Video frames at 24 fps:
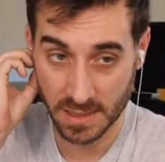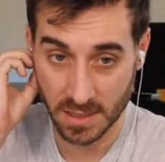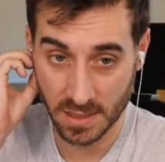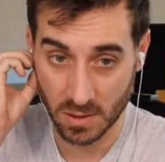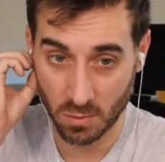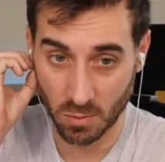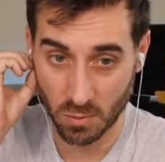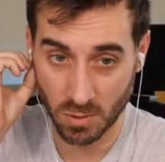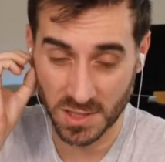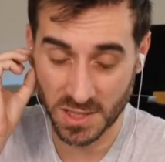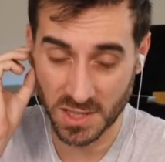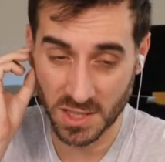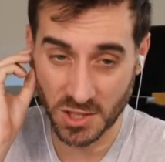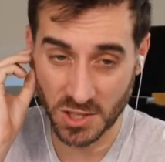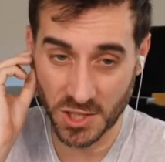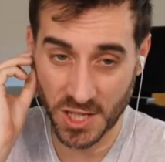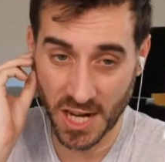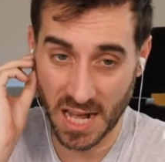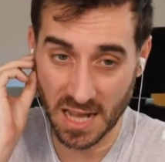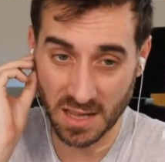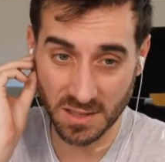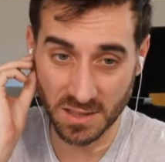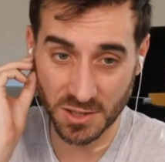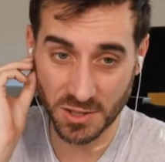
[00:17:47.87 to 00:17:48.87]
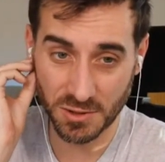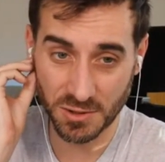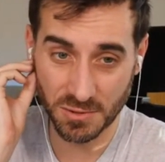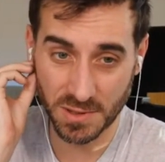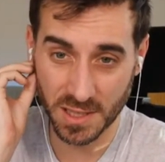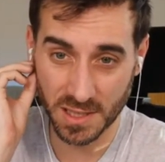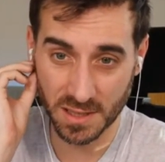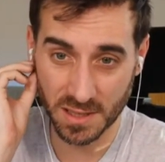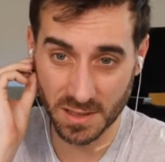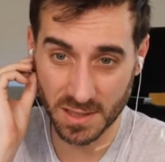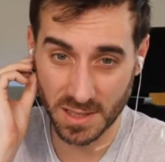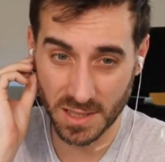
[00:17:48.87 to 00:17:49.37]
What's the challenge
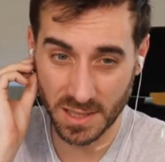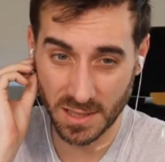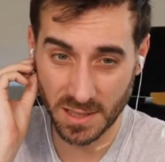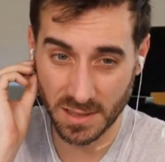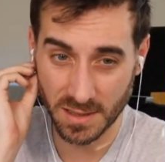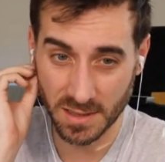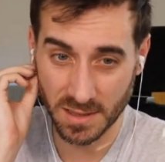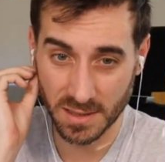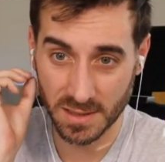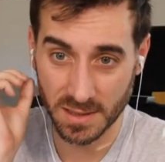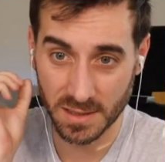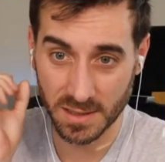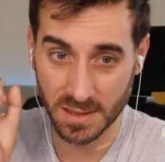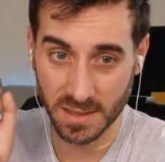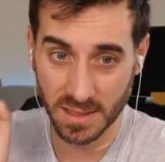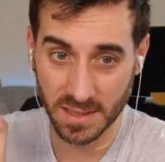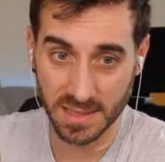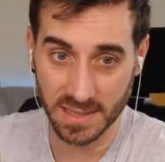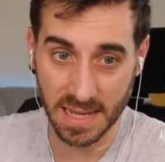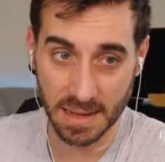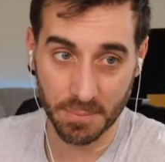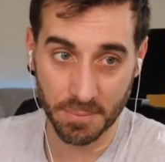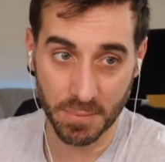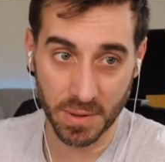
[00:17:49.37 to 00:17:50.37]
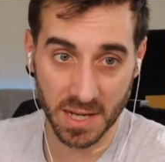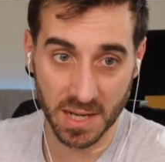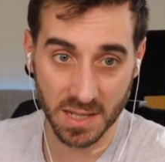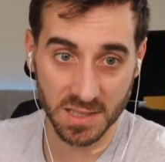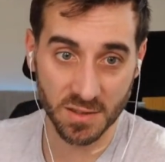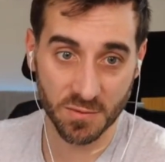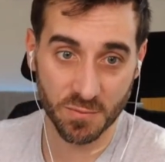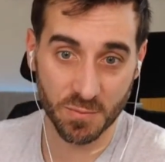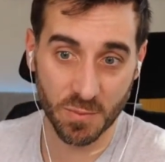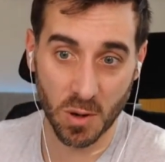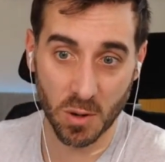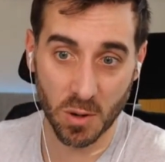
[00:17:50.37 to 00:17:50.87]
utility? Is that
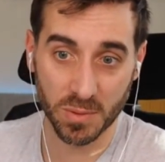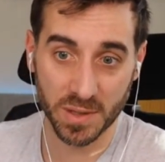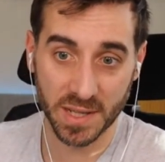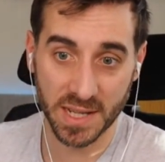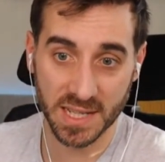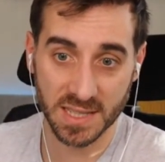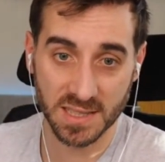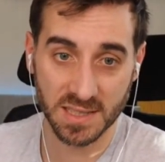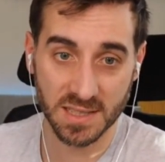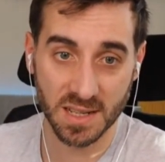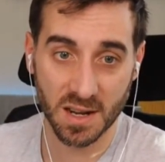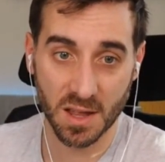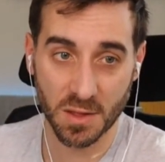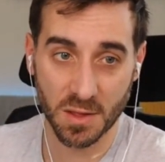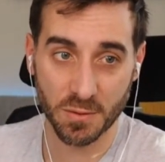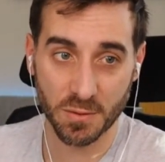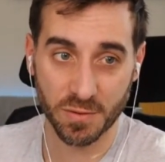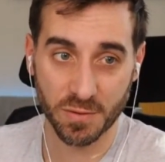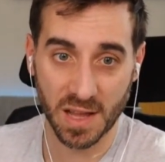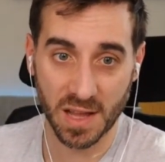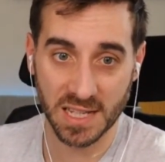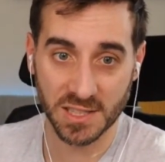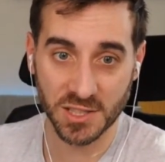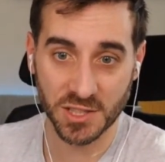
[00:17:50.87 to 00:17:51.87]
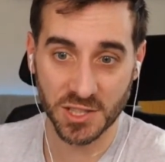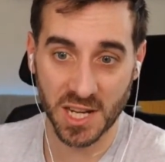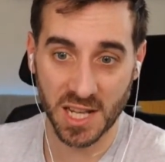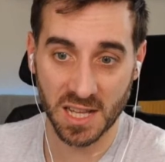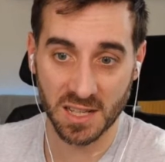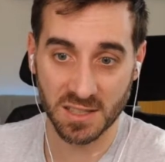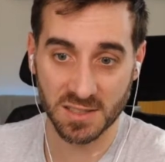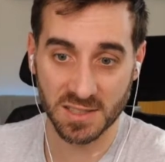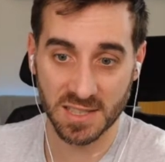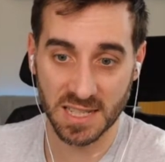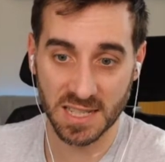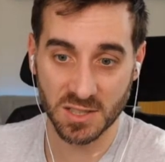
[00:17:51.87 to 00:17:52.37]
because if Mobley hits another flash
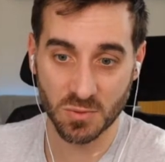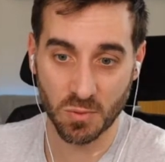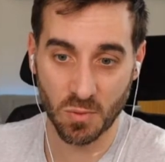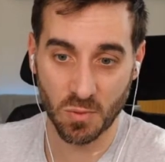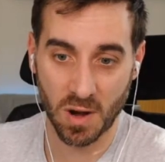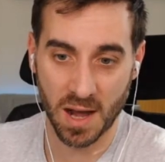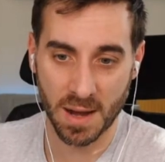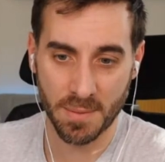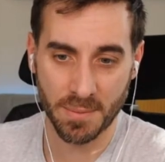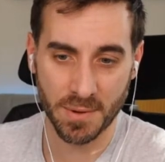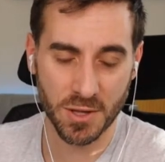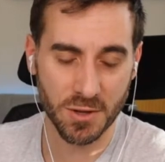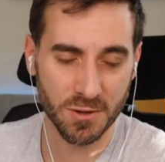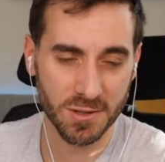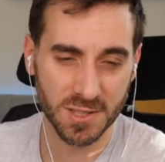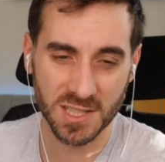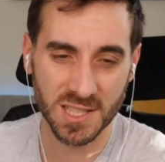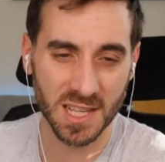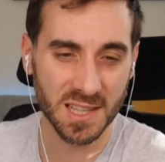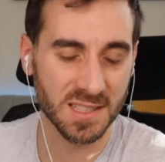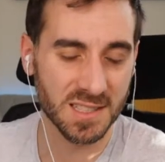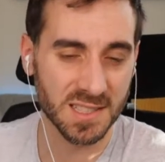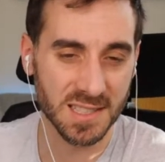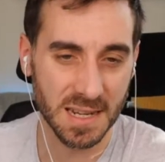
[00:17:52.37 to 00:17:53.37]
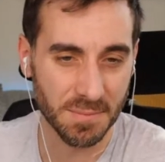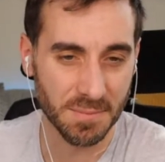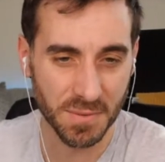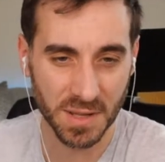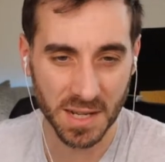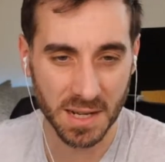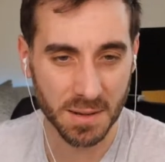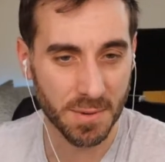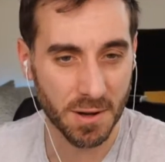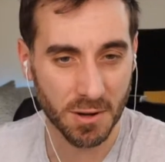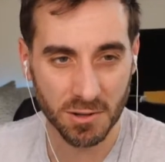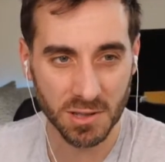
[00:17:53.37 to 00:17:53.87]
challenge, that's why? But you could say the same
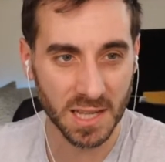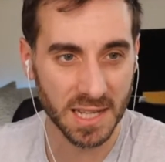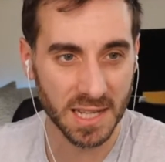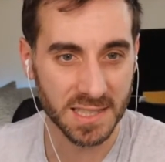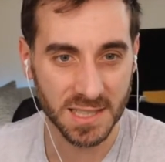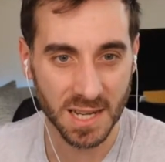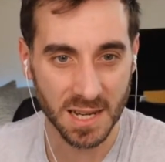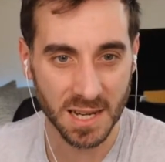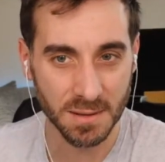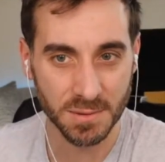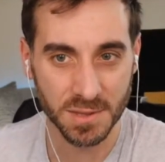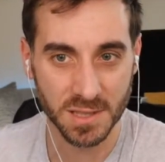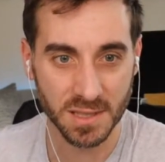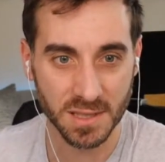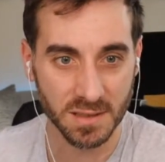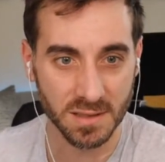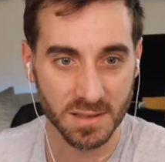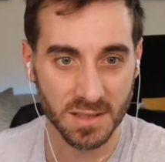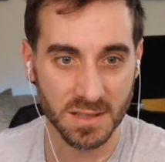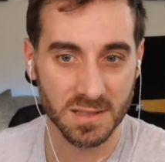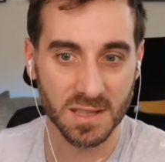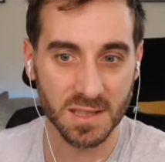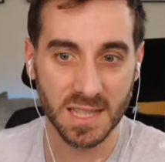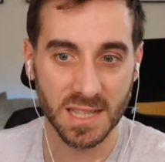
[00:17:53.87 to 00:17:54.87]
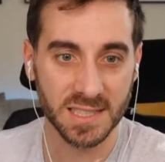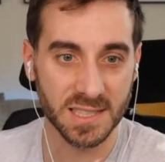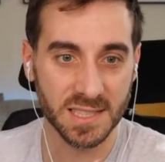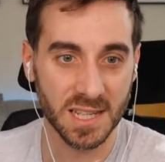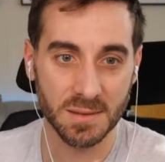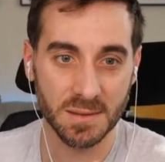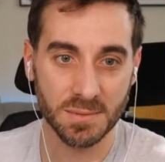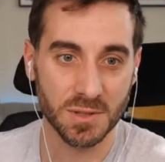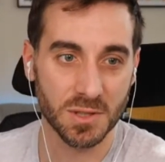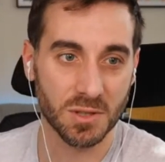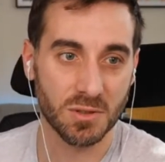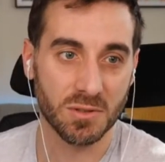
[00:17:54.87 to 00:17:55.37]
thing about Klay Thompson, because Klay
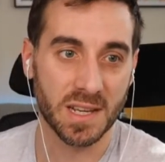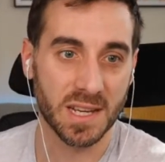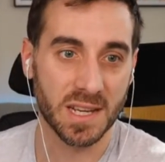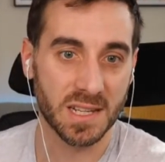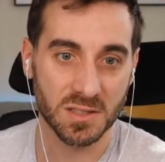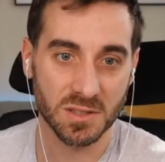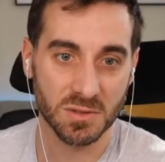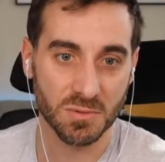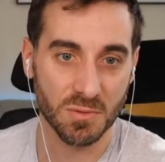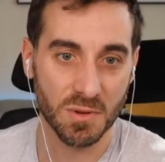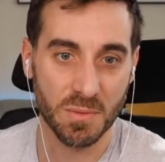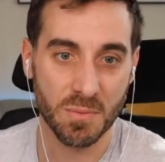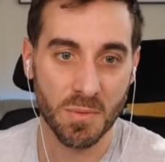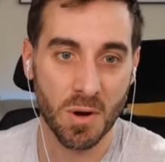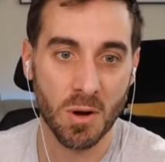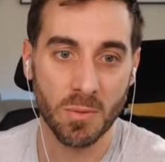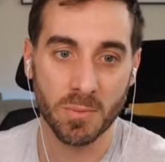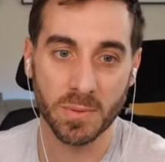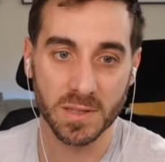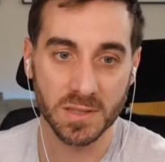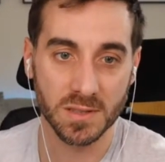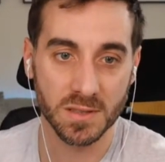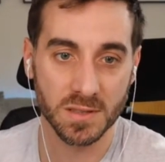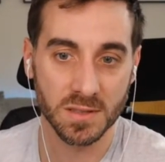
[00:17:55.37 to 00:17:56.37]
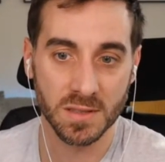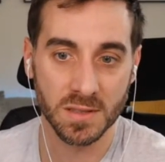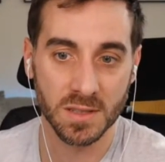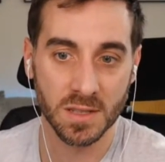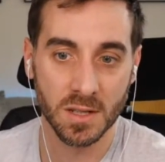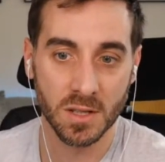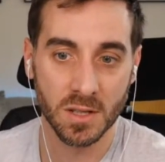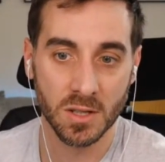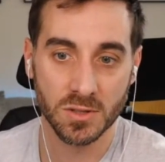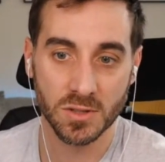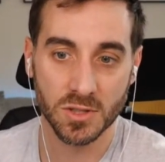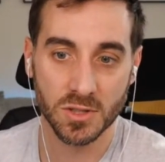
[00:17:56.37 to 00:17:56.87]
Thompson only has 3 moments.
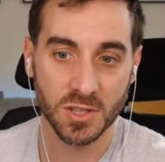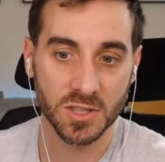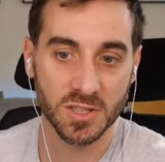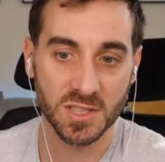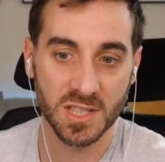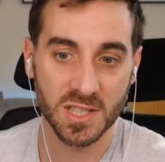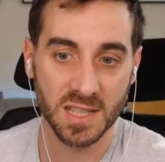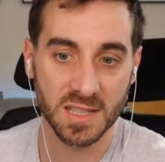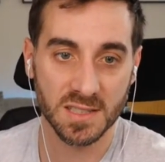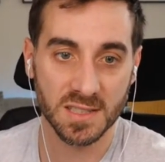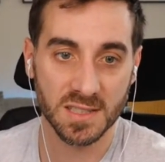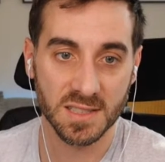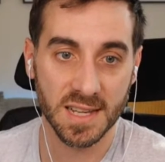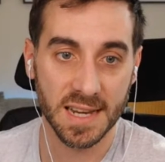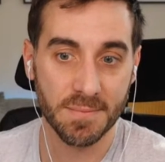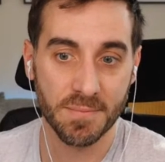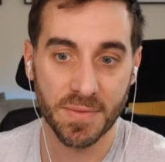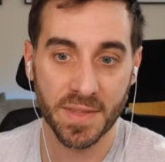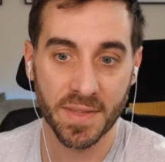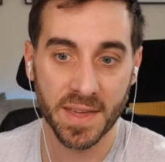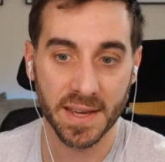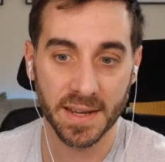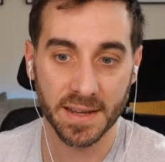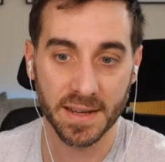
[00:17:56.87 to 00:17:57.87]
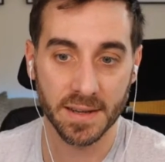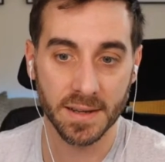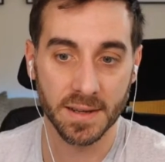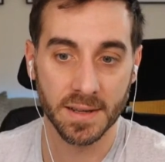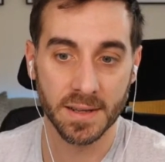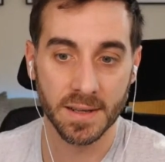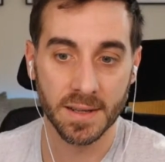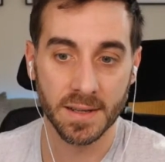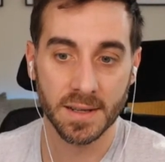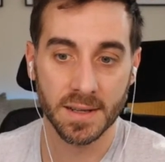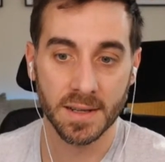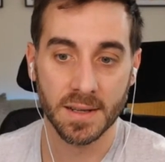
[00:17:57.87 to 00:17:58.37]
So you could say the same thing.
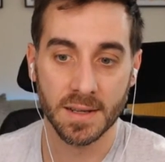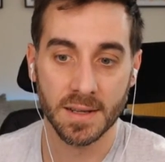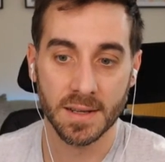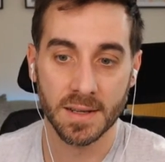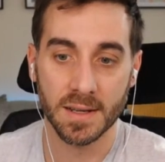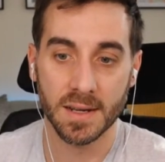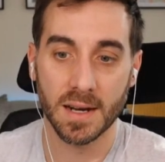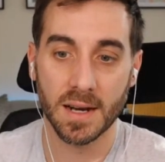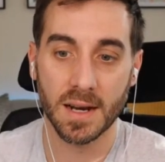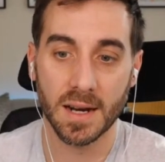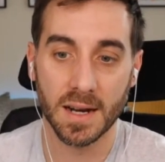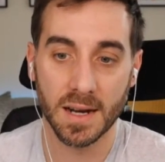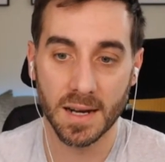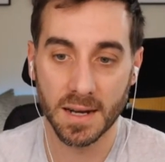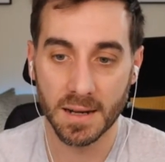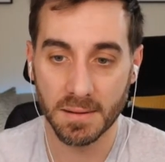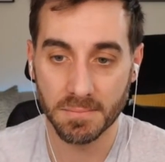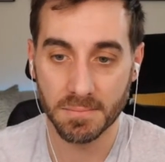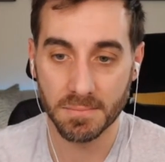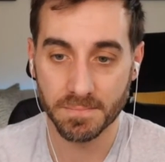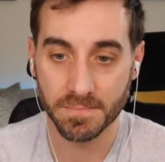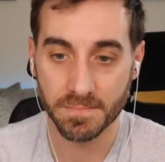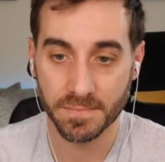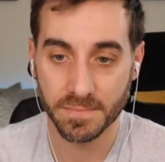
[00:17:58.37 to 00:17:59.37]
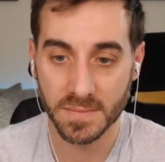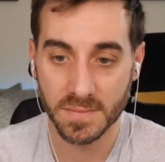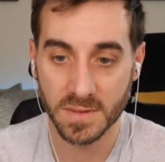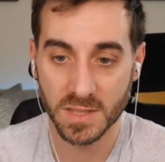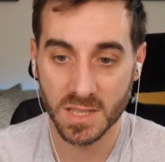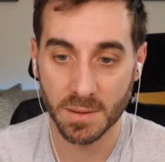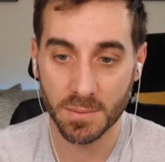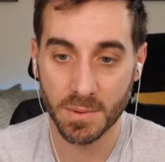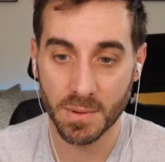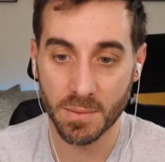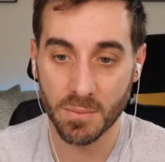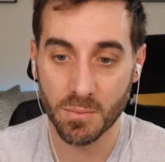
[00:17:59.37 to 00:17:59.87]
It's going
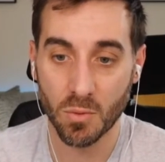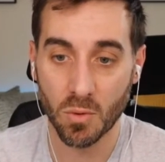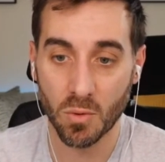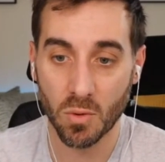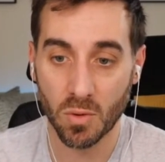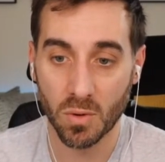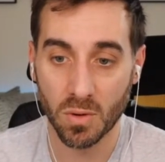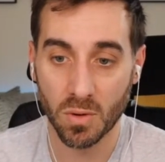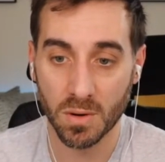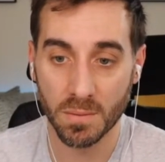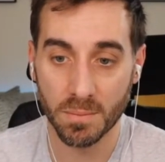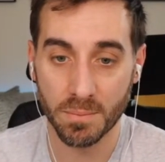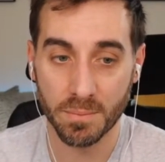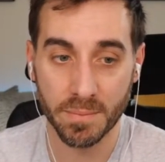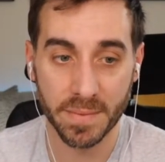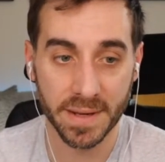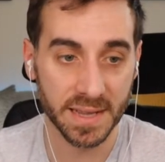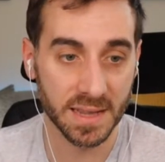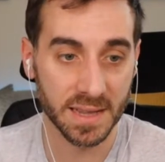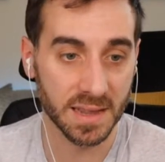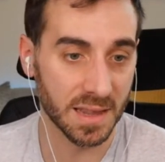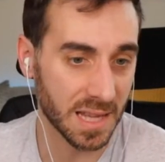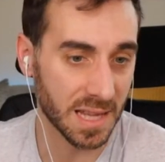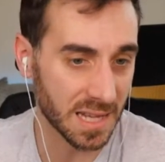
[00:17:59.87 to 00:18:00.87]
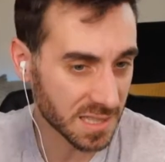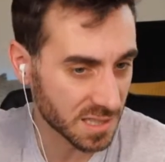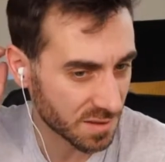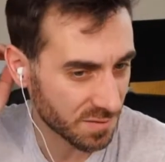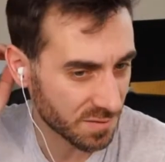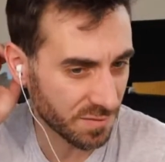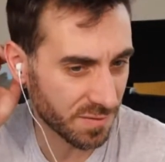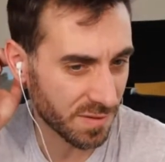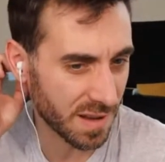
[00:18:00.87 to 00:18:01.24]
to be more mint, less.